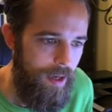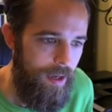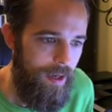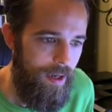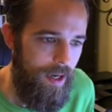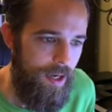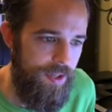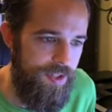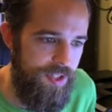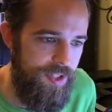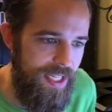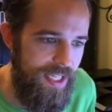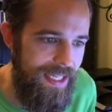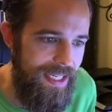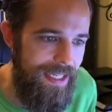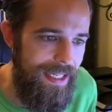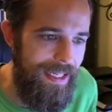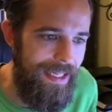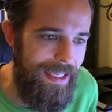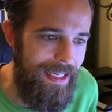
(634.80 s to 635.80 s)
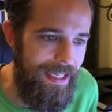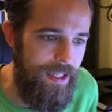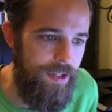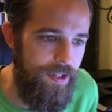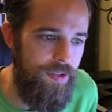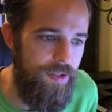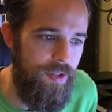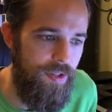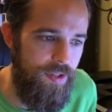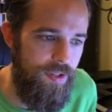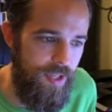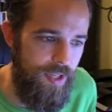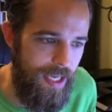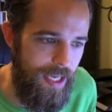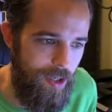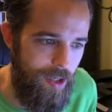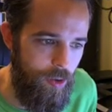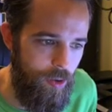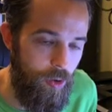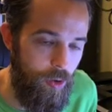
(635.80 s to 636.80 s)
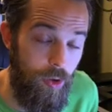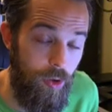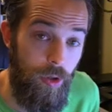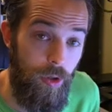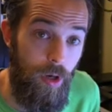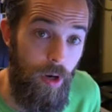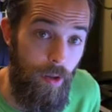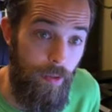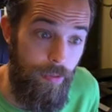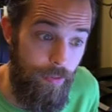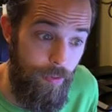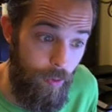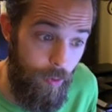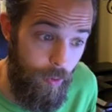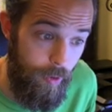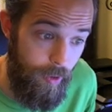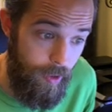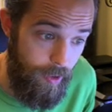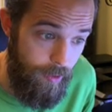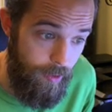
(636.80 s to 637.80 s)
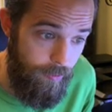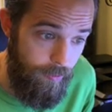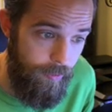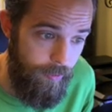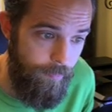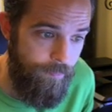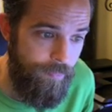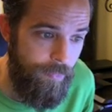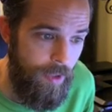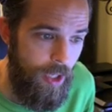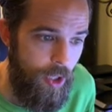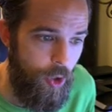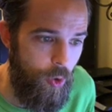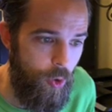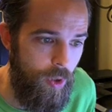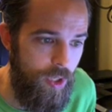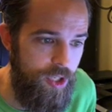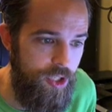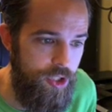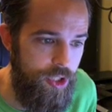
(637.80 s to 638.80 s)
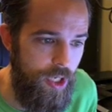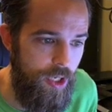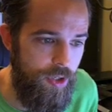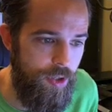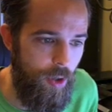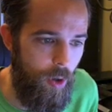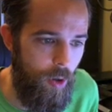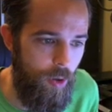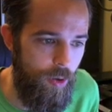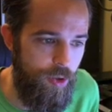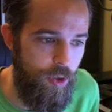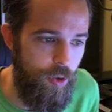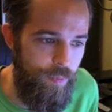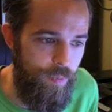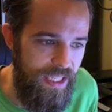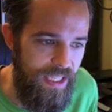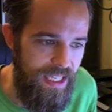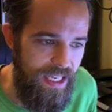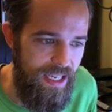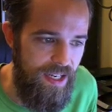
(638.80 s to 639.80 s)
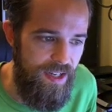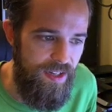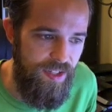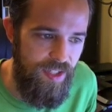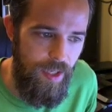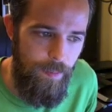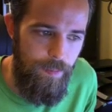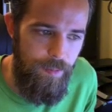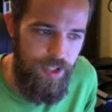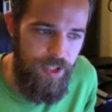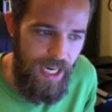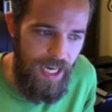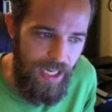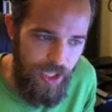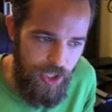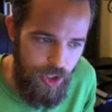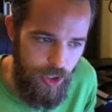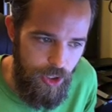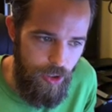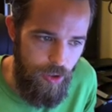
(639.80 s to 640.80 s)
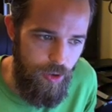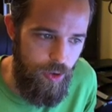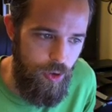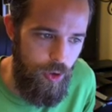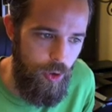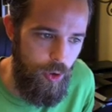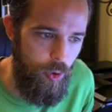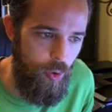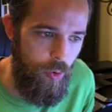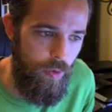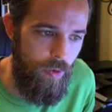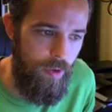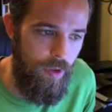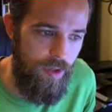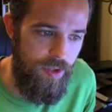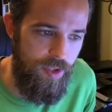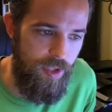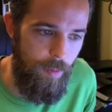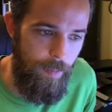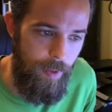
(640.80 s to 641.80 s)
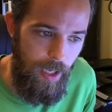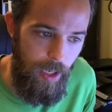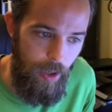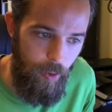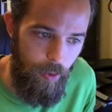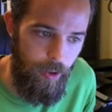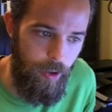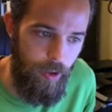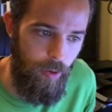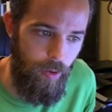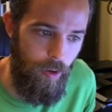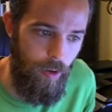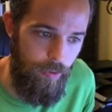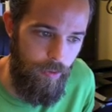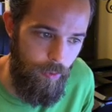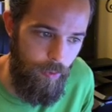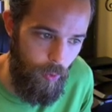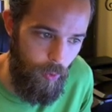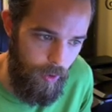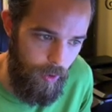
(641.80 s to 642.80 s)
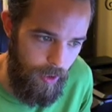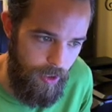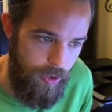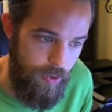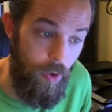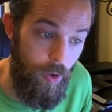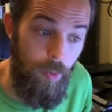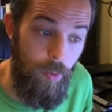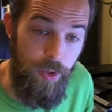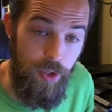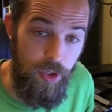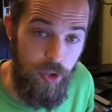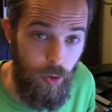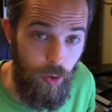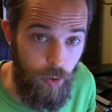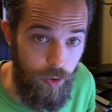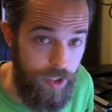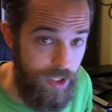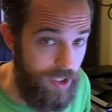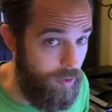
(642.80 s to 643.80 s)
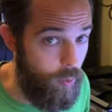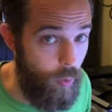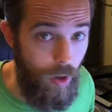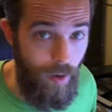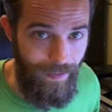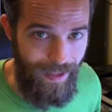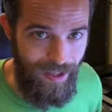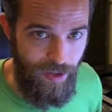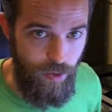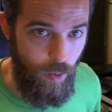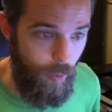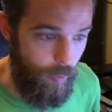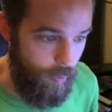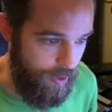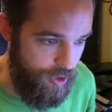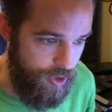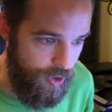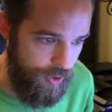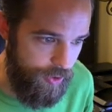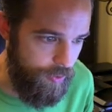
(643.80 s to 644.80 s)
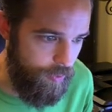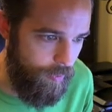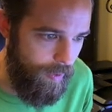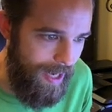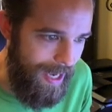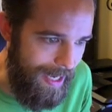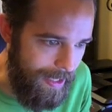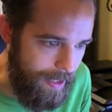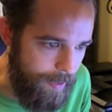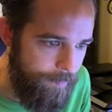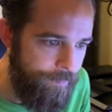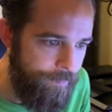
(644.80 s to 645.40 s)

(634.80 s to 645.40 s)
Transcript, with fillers: A sin against the secular authorities. Christians are to be in subjection to the superior authorities, Romans 13:1. That's what we just read.